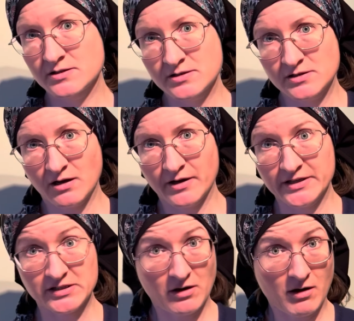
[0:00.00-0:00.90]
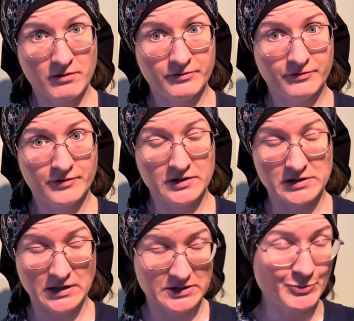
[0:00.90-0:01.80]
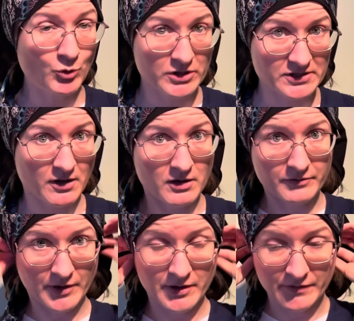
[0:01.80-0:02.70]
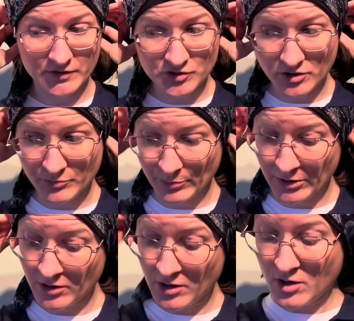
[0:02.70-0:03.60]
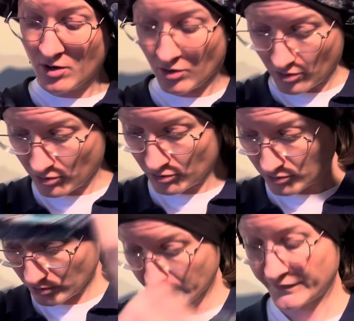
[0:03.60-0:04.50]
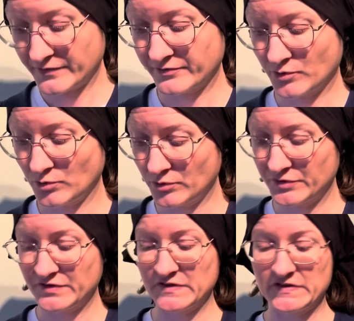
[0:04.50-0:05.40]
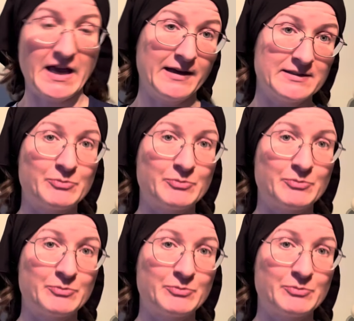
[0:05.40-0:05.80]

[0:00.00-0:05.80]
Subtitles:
tie a scarf, a smaller scarf over the top, or of course there's the Alice